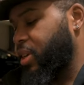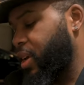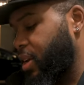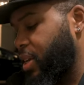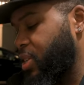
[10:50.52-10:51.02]
a
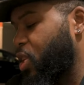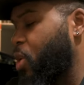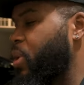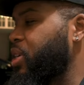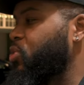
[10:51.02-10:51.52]
hit, he's
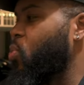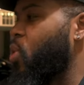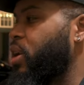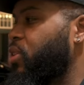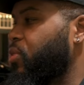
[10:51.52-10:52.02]
always
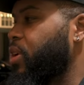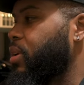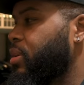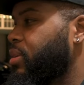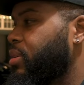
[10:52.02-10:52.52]

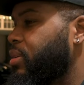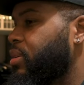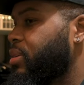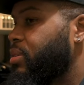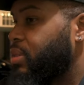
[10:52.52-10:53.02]
wondering,
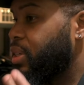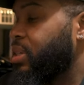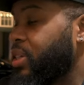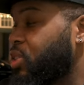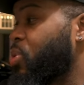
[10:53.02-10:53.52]

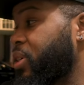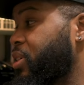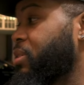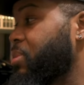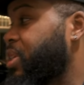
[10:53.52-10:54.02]
he's
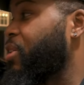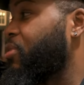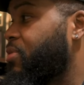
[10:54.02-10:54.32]
questioning himself.